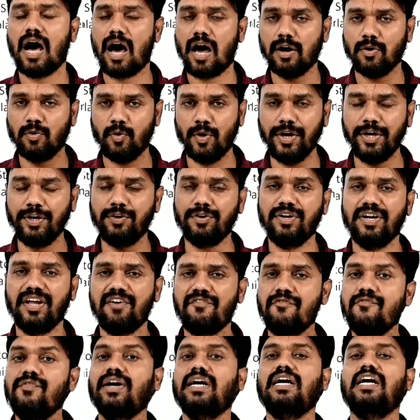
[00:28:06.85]
are going to
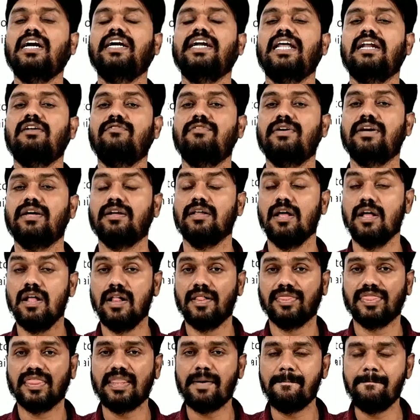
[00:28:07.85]
definitely deliver
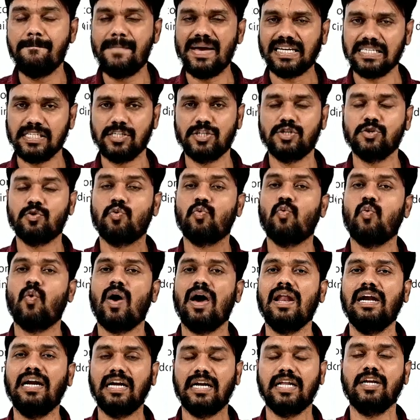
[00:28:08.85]
the best
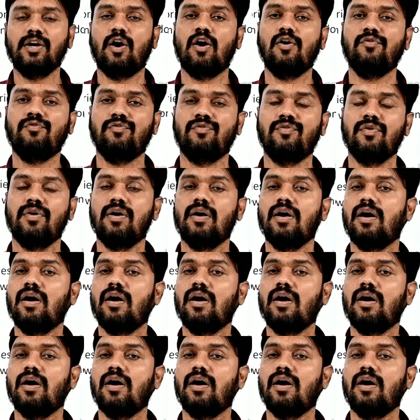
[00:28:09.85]
quality of